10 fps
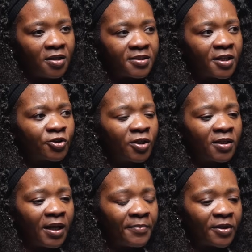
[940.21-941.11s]

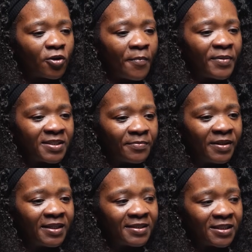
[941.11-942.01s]
Sexual,
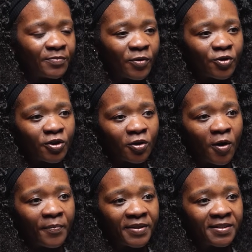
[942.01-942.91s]
compatibility is spiritual
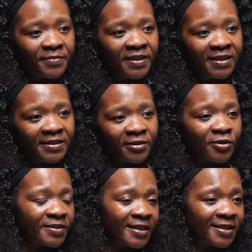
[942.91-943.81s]
compatibility,
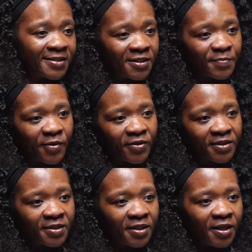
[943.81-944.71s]
because sex is
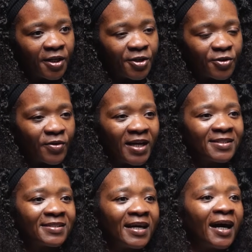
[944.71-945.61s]
spirit. So
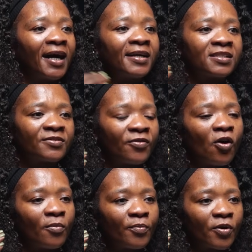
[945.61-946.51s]
that's the highest
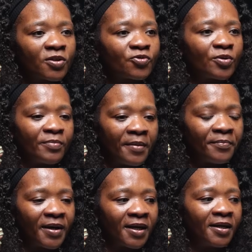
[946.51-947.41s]
form, because
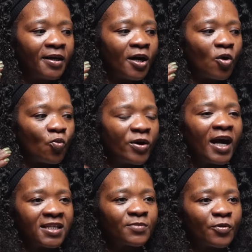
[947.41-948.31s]
remember, we
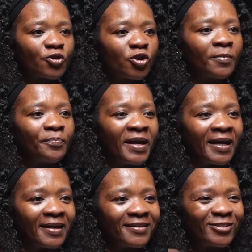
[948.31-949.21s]
are spiritual
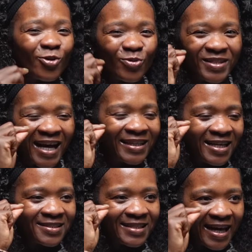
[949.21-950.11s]
beings. So that
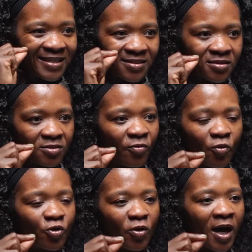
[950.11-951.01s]
is the essence of
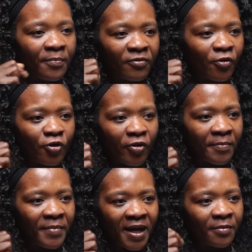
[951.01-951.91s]
who you are before you're a
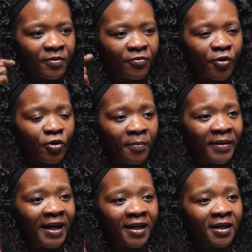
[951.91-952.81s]
man, before you are
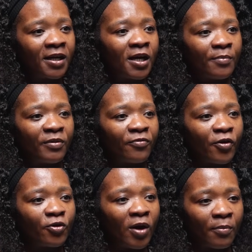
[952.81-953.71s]
black,
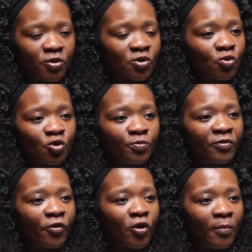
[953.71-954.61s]
before you are Mosotho,
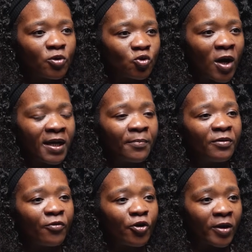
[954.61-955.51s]
before you are Motswana,
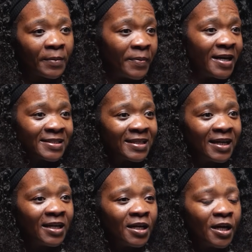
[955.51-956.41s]
before you're a pastor,